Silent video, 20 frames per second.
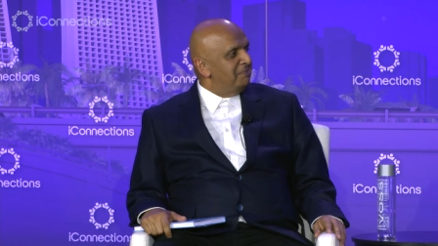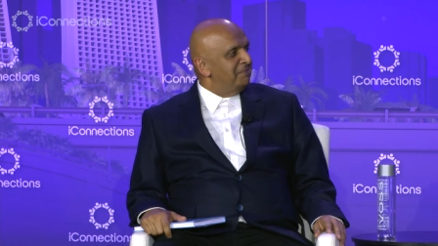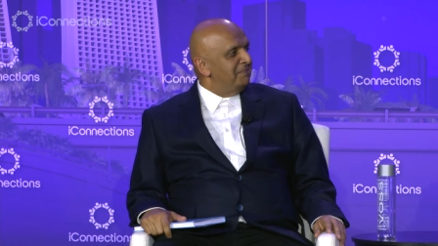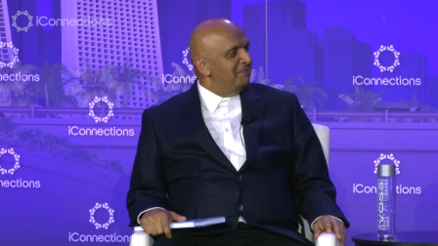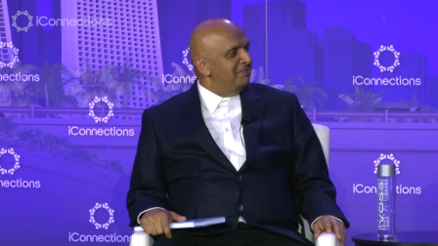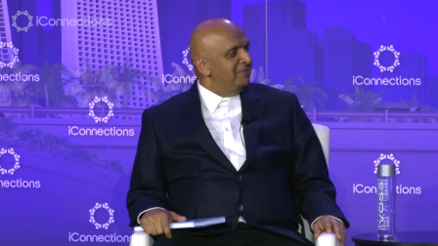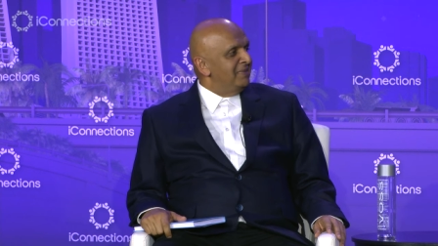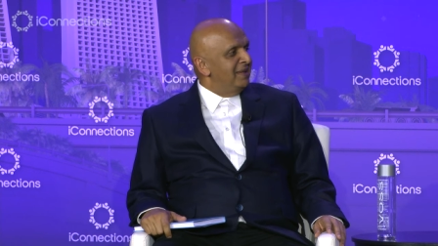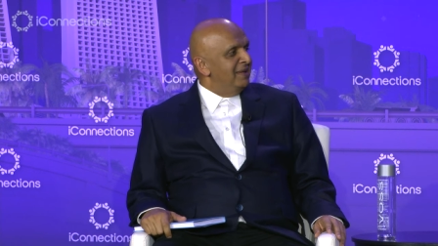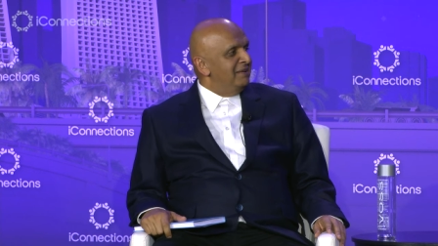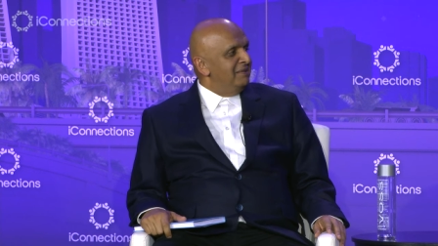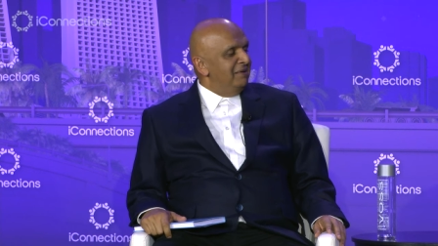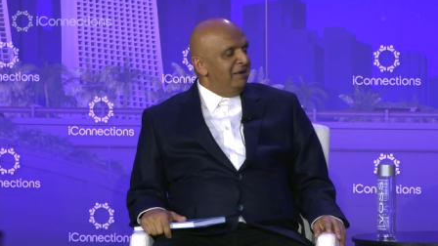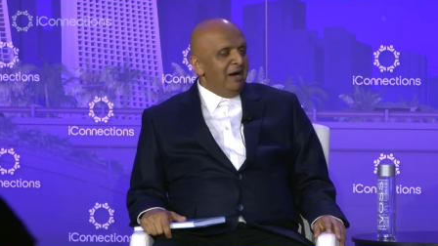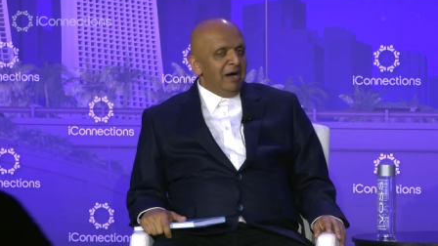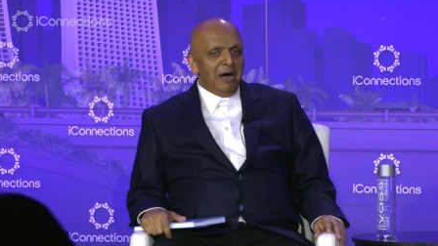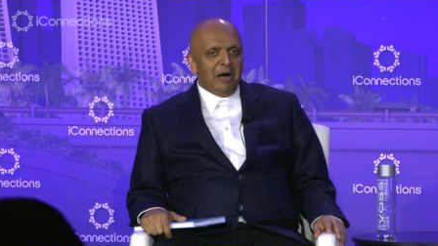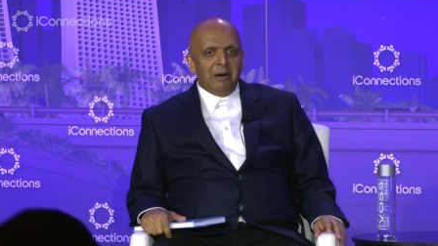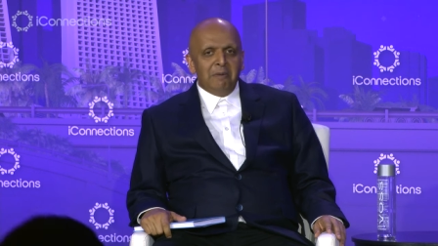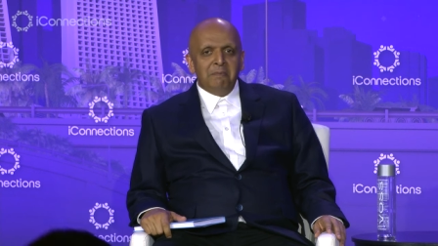Yes.
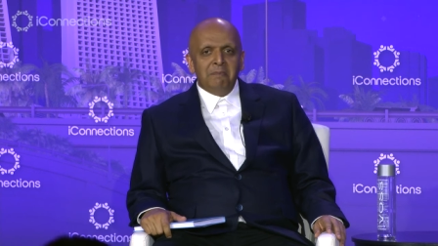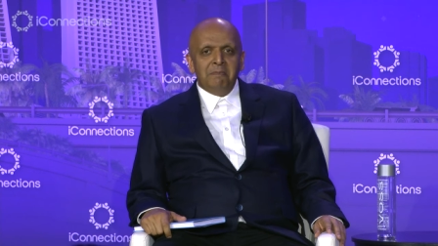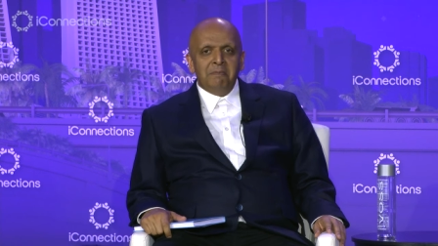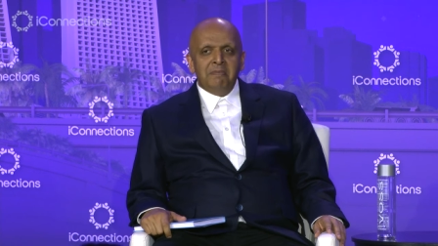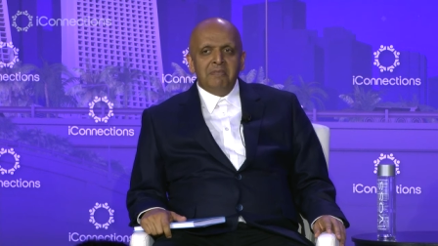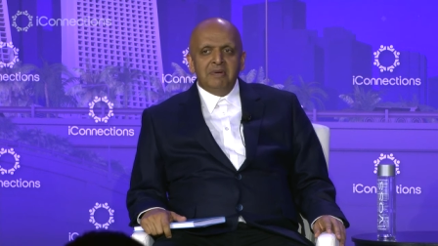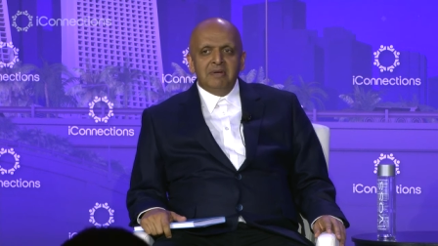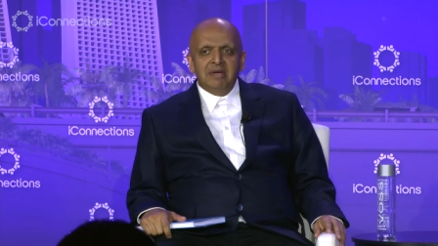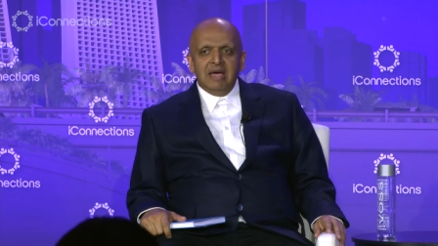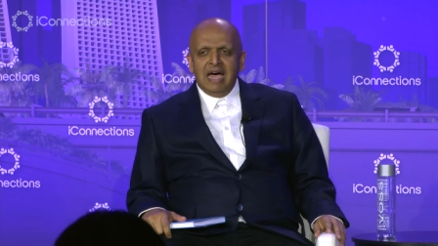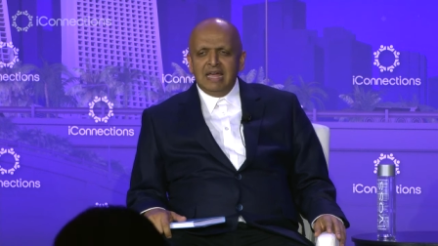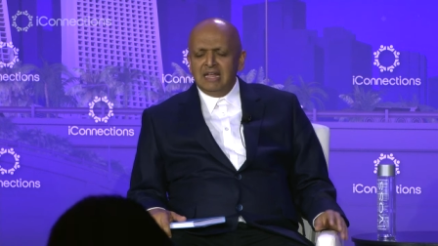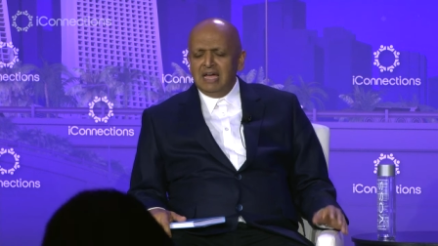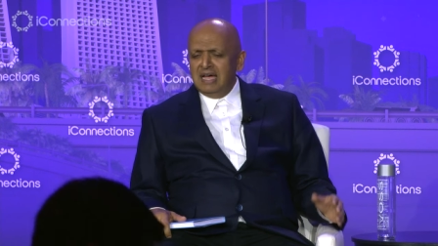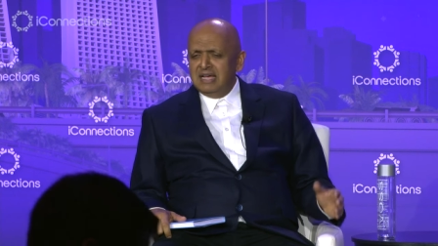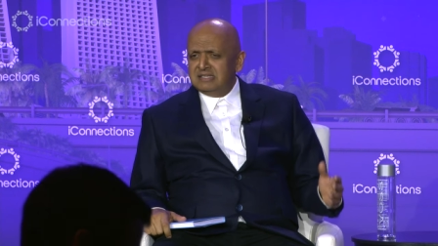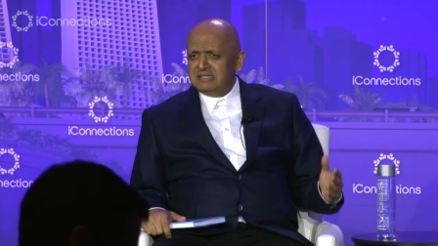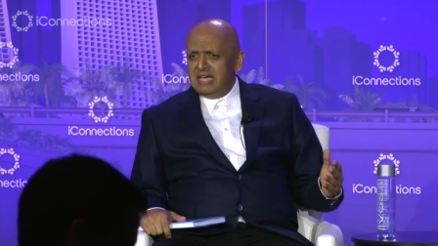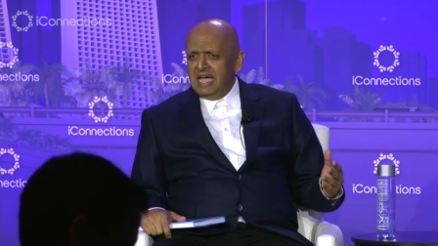Um, Ana has